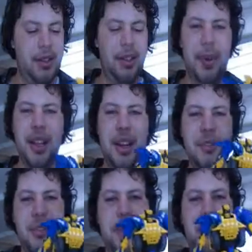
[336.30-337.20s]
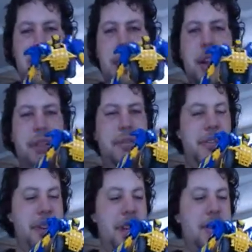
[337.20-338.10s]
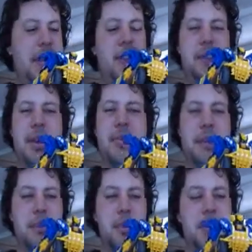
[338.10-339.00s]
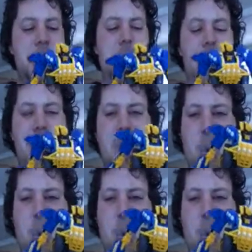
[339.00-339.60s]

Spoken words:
So my love for the four-color funnies and Transformers